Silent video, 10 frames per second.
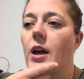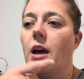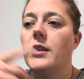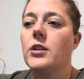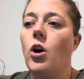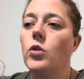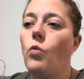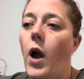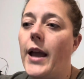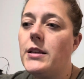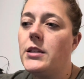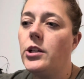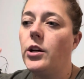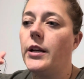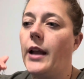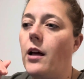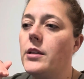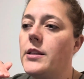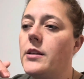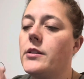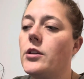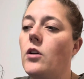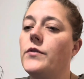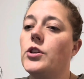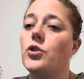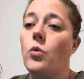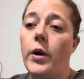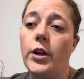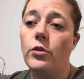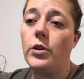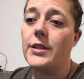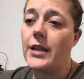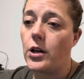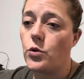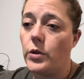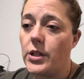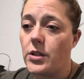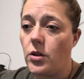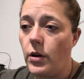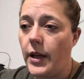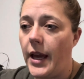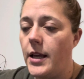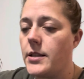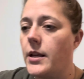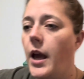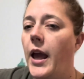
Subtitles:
It's called YSTR Analysis Solves a 20-Year-Old Sexual Assault Case.